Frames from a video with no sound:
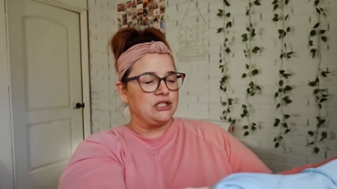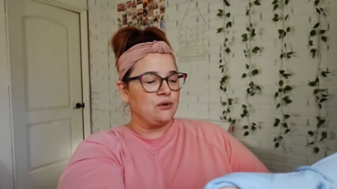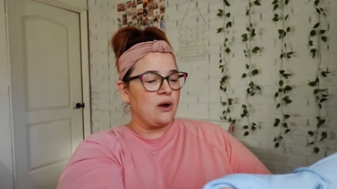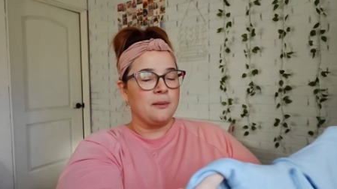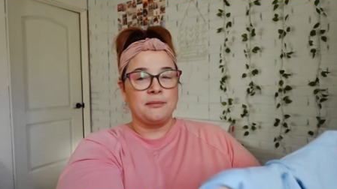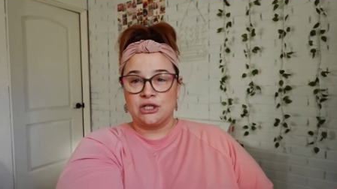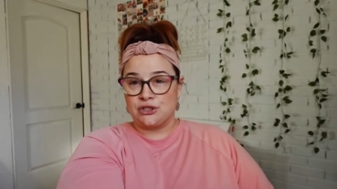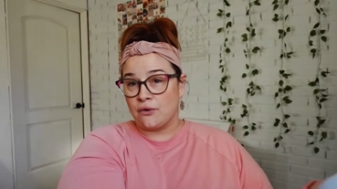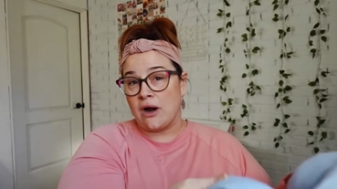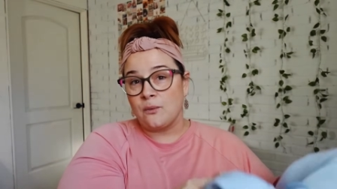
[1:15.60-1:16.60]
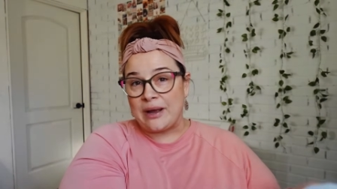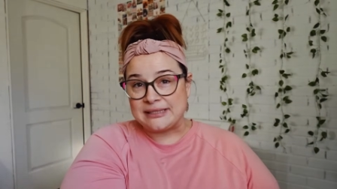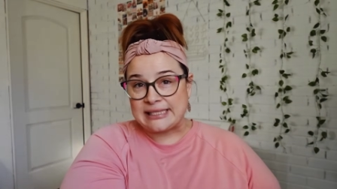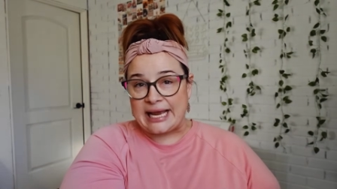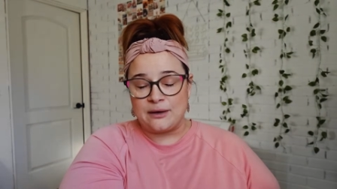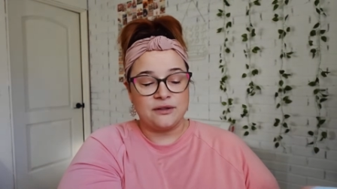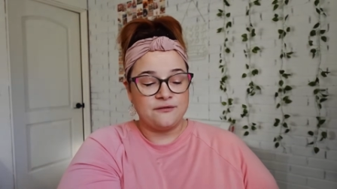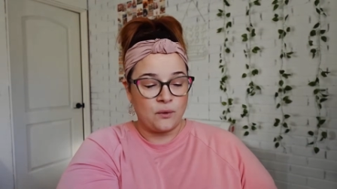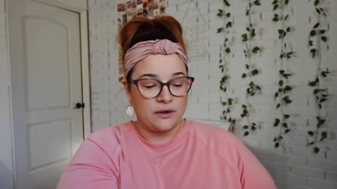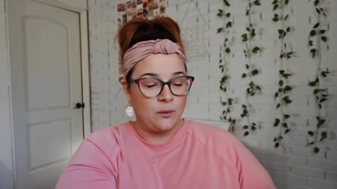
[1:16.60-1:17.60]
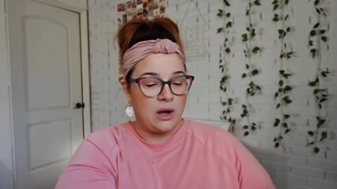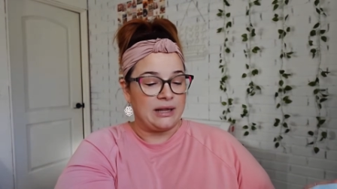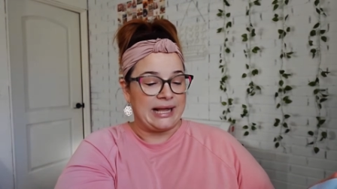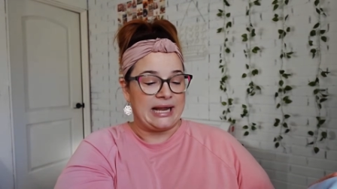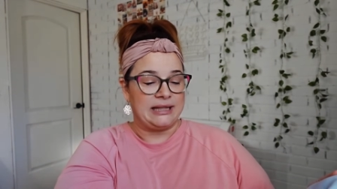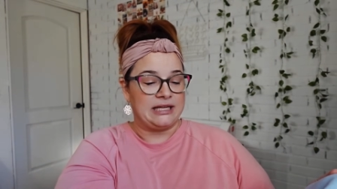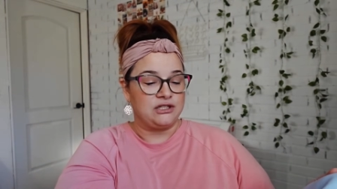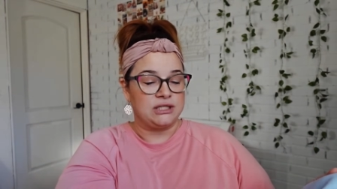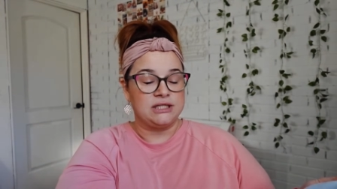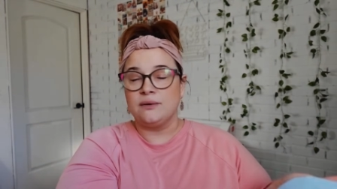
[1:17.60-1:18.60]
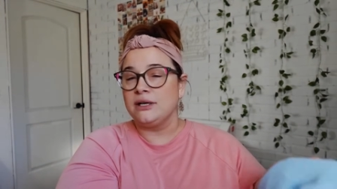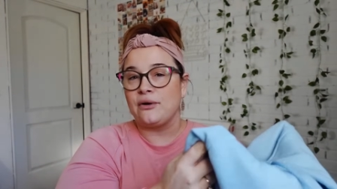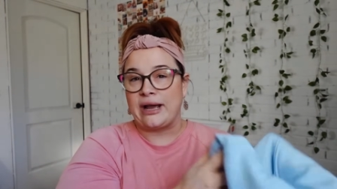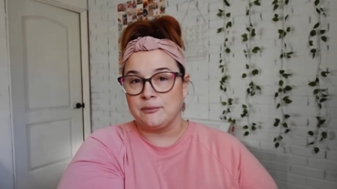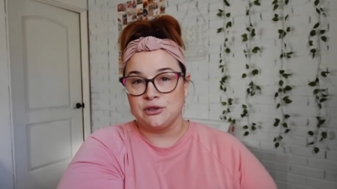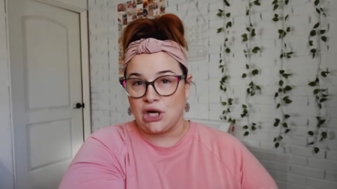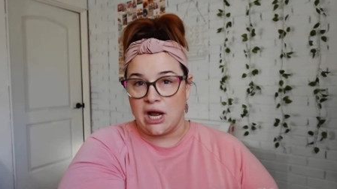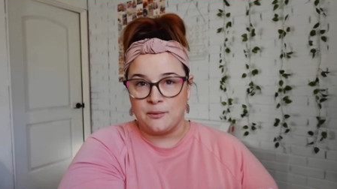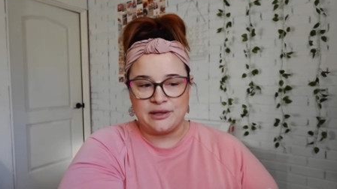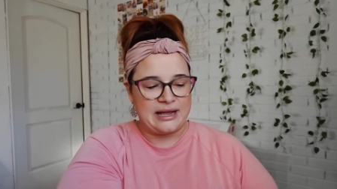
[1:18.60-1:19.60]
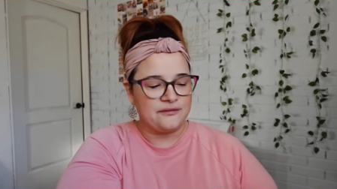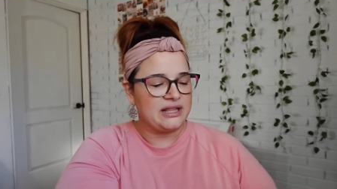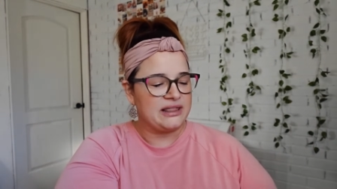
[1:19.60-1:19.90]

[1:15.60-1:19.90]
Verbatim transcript: I do our merch through our website with Fourthwall, and they just do an incredible job with